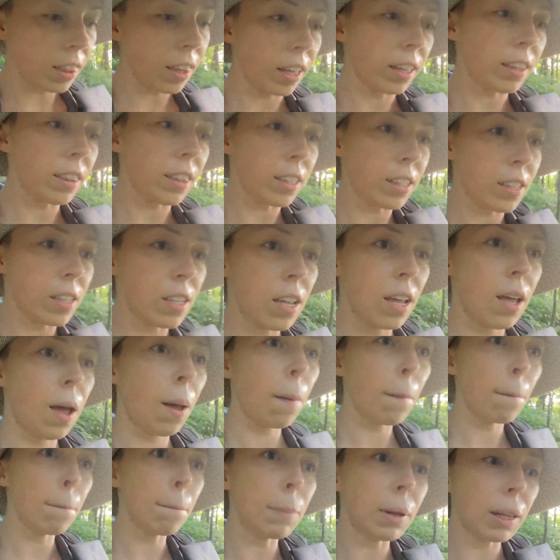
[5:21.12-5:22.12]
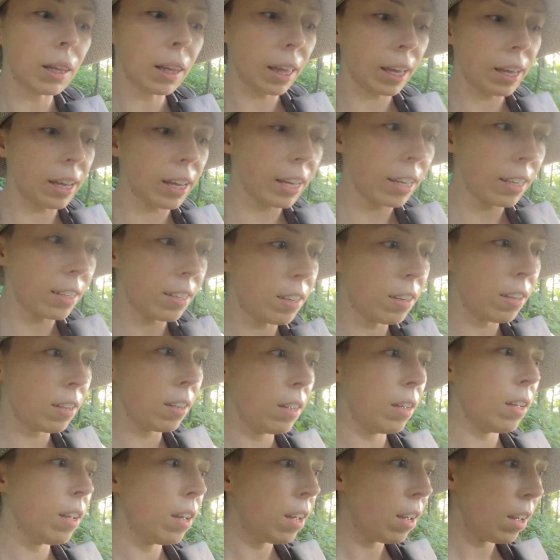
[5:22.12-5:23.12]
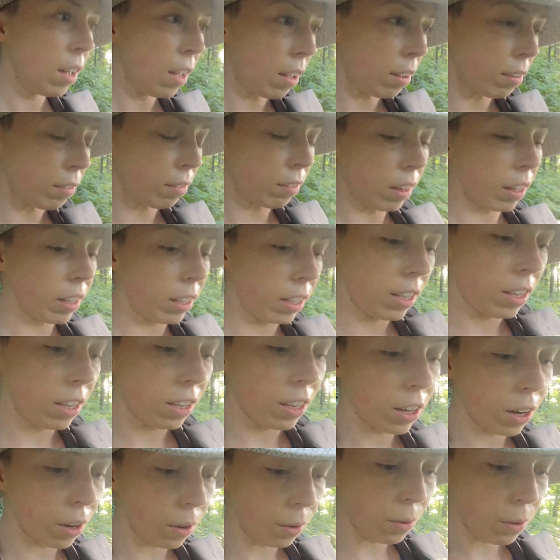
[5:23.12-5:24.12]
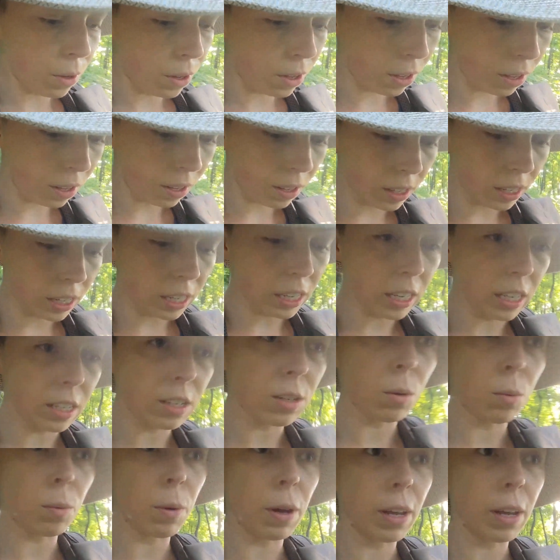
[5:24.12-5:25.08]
then like this blanket of like, you know, knee to